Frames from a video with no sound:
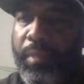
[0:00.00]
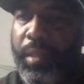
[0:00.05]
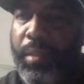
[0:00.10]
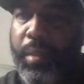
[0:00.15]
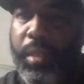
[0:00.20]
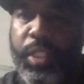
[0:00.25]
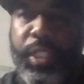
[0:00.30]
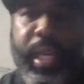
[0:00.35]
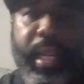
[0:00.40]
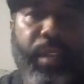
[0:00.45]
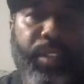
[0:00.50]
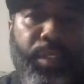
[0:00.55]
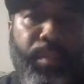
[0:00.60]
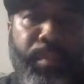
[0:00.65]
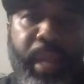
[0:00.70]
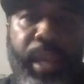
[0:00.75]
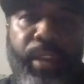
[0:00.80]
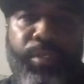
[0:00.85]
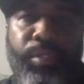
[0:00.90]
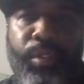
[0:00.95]
shout out to
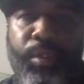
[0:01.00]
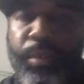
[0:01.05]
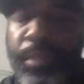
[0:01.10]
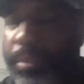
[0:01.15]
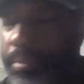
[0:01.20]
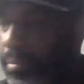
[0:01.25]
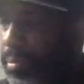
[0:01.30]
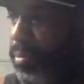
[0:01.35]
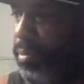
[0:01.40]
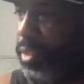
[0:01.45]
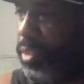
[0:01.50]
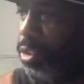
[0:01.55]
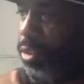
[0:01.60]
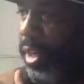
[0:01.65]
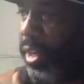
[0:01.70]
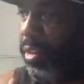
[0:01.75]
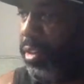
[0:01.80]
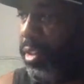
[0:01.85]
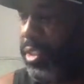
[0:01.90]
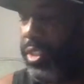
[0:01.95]
Matt Groening,
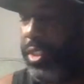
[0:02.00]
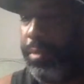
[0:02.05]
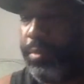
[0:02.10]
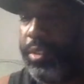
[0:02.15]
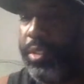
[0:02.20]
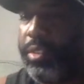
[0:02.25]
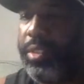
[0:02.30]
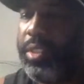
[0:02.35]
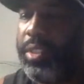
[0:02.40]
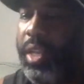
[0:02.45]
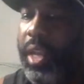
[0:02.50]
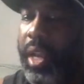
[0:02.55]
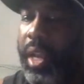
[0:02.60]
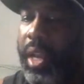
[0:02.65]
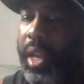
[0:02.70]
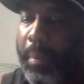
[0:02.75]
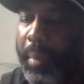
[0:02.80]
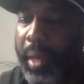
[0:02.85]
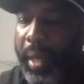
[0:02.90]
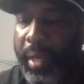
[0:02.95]
creator of The Simpsons.
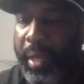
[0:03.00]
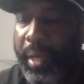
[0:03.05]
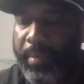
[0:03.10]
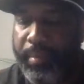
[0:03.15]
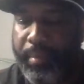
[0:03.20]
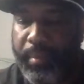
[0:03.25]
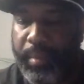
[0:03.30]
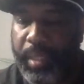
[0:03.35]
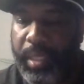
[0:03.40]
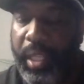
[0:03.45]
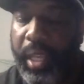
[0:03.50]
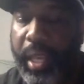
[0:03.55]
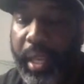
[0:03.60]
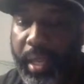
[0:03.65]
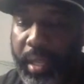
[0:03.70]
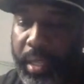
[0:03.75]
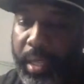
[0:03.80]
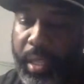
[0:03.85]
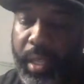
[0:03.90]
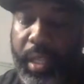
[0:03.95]
But yeah,
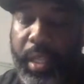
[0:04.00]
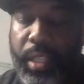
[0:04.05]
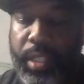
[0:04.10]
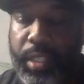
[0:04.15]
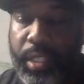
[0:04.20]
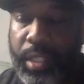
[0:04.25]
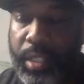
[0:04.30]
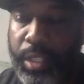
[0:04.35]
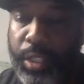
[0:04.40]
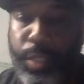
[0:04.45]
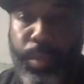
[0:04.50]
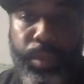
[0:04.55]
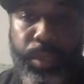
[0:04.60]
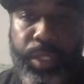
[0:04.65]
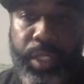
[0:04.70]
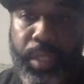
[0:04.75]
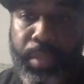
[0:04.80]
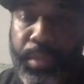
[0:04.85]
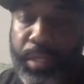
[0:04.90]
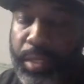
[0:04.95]
he's a huge
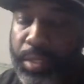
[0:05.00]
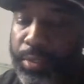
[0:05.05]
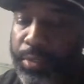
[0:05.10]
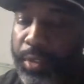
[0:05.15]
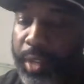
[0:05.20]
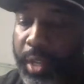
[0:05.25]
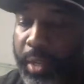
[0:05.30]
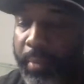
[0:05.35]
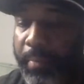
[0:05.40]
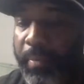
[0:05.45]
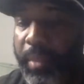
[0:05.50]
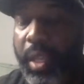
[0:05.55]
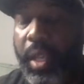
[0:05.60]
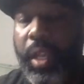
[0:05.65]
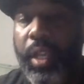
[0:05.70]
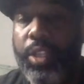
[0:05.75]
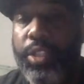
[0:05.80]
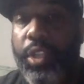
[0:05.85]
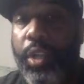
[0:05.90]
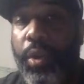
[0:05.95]
Simpsons fan.
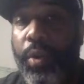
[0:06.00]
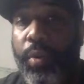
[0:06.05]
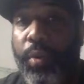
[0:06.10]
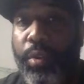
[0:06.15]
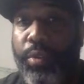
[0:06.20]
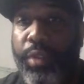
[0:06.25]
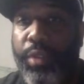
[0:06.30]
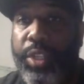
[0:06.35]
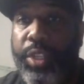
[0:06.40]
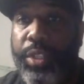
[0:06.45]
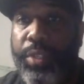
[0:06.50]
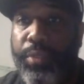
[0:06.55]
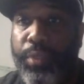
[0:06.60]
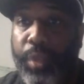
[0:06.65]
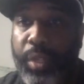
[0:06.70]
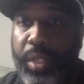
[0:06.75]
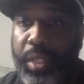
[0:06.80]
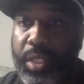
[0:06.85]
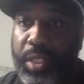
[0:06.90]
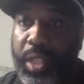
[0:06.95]
So originally for the
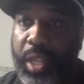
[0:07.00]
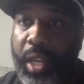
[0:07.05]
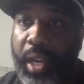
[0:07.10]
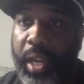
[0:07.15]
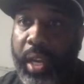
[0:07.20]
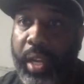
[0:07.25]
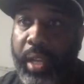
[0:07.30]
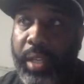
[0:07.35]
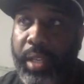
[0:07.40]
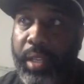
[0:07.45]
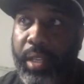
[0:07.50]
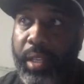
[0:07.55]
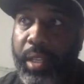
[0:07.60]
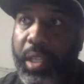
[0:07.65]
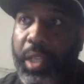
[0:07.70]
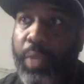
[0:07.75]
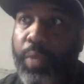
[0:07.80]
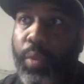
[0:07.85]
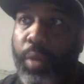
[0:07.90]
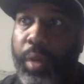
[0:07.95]
design,
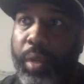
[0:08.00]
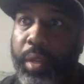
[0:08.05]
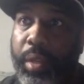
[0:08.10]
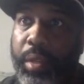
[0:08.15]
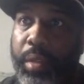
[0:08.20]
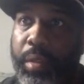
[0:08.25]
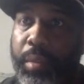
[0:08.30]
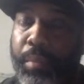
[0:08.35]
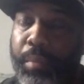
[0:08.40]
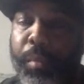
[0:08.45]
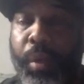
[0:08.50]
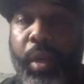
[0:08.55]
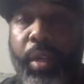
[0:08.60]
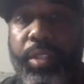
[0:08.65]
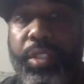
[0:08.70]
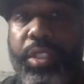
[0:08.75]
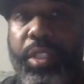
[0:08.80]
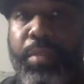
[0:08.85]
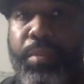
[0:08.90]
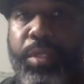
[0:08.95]
he wanted Bart
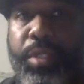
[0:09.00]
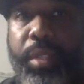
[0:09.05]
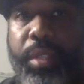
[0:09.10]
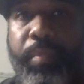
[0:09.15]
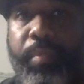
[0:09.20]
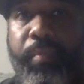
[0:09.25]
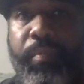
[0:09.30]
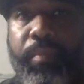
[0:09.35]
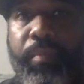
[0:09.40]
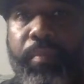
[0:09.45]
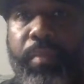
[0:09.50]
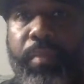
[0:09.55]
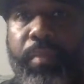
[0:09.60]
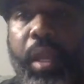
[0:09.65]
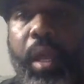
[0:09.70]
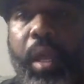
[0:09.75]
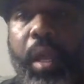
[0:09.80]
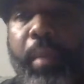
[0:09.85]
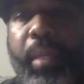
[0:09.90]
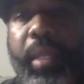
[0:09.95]
Simpson. But